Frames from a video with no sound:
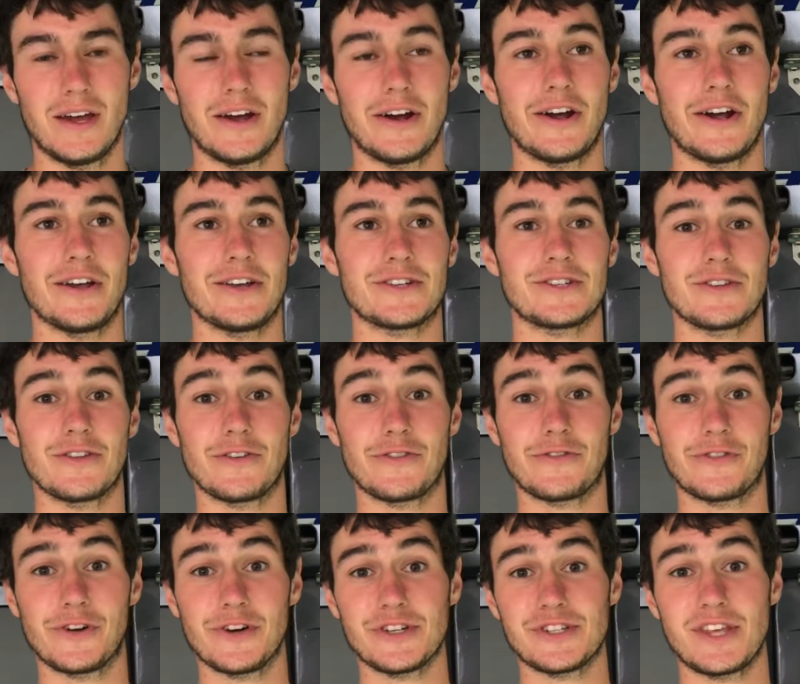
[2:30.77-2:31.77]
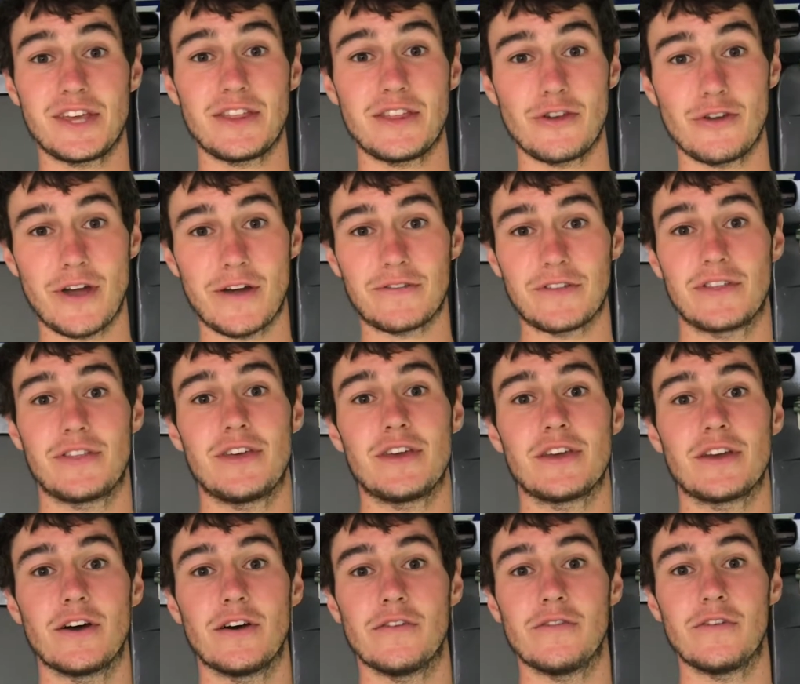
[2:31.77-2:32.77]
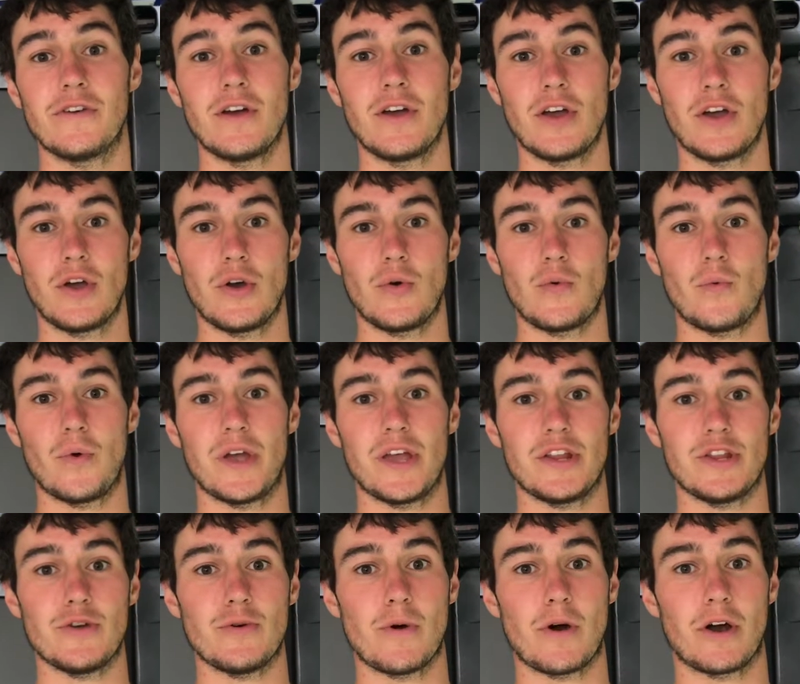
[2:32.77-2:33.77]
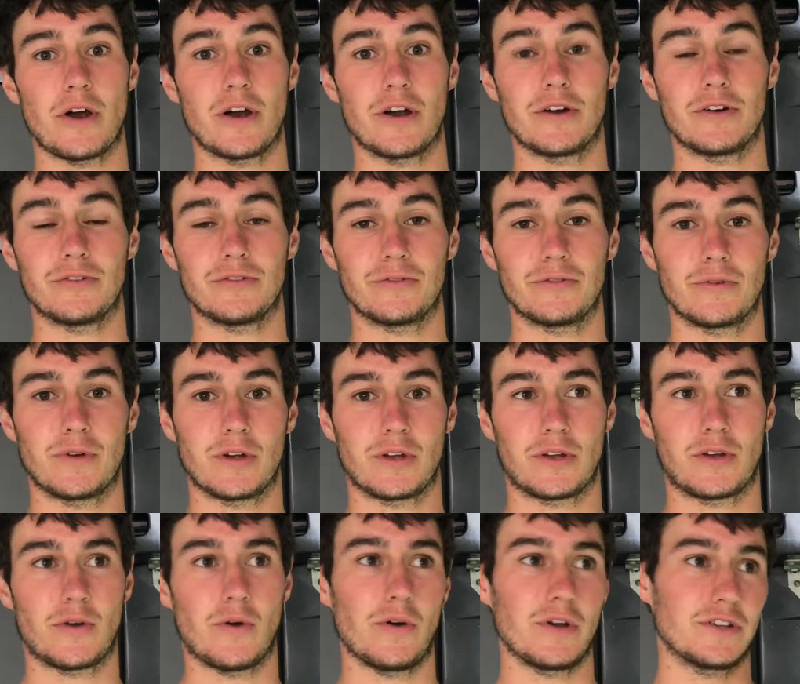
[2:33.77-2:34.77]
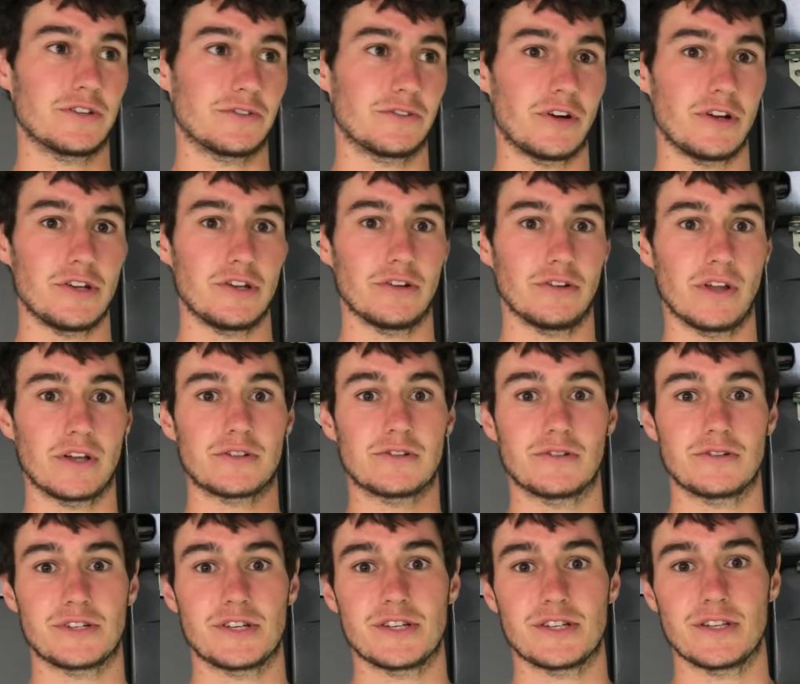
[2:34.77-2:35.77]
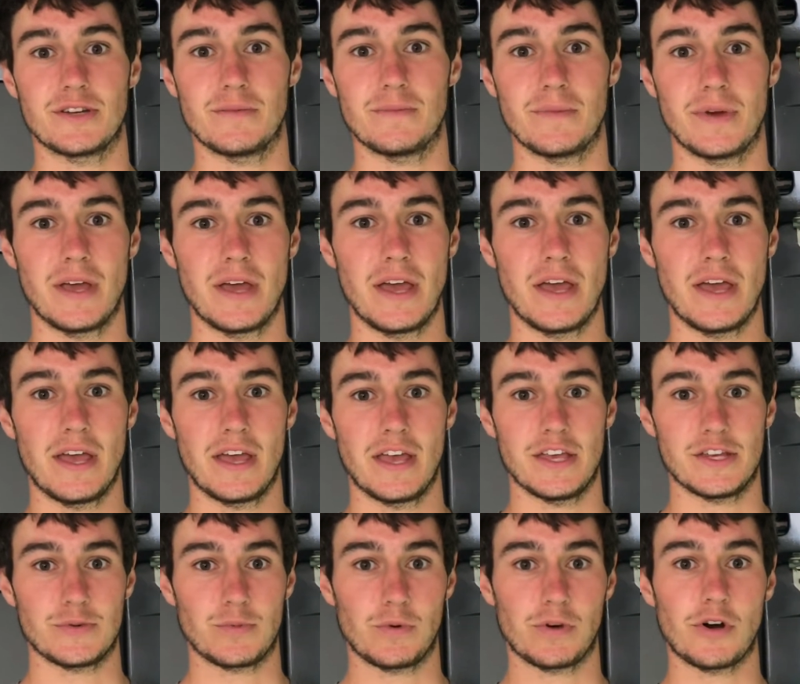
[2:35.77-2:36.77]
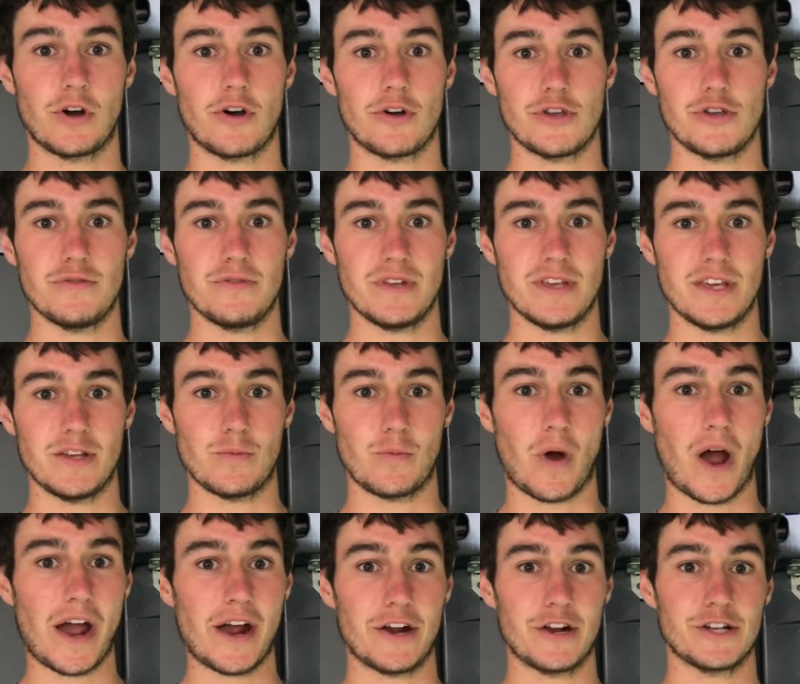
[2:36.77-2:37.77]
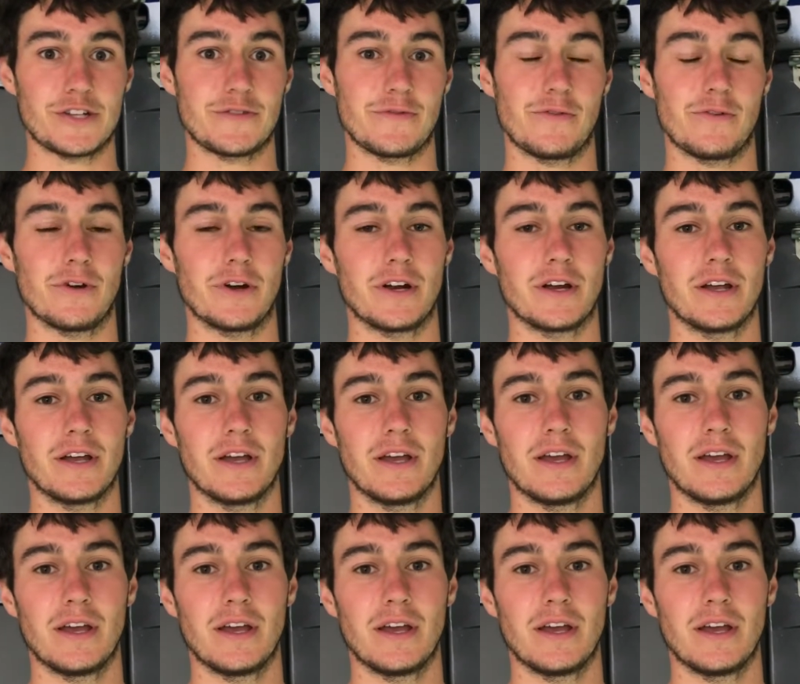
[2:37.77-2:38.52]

Alright, so the first thing that you have to think of when you are going to run your electrical system is what all you need wires for.